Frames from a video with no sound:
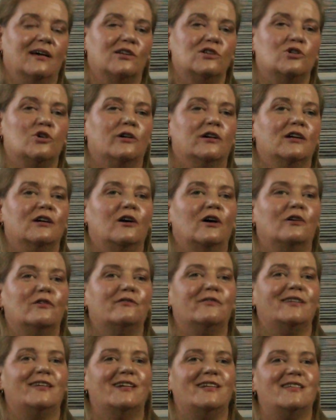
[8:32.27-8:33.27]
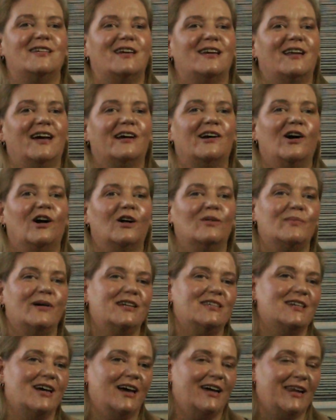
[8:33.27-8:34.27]
During COVID-19, I called my
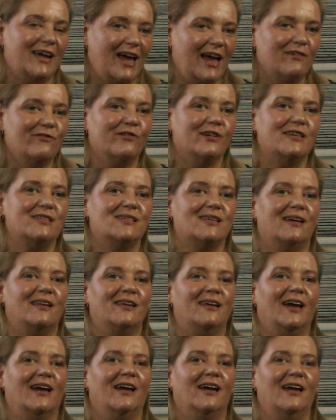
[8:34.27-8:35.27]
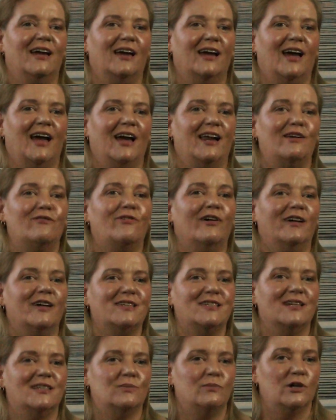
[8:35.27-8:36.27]
dad every Sunday, and he finally
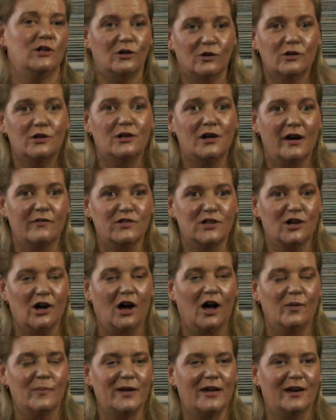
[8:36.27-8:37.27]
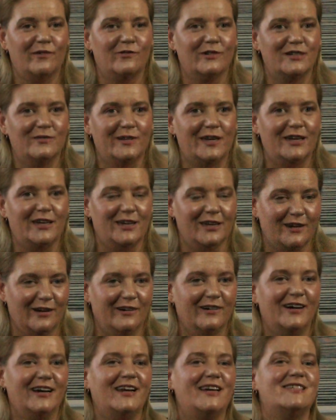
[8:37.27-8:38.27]
said to me, you don't have to call me every week, And
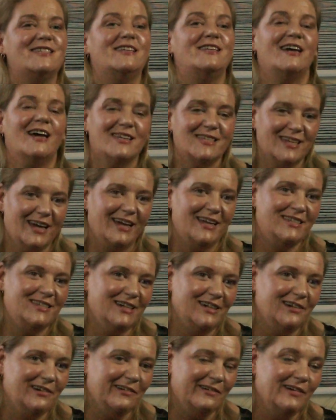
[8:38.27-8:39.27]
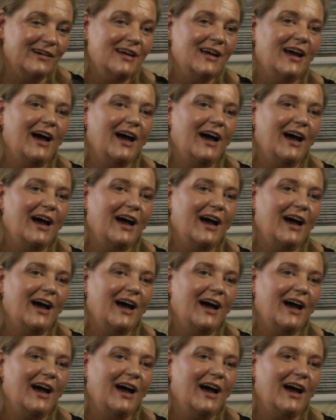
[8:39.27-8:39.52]
I said, yes, I do.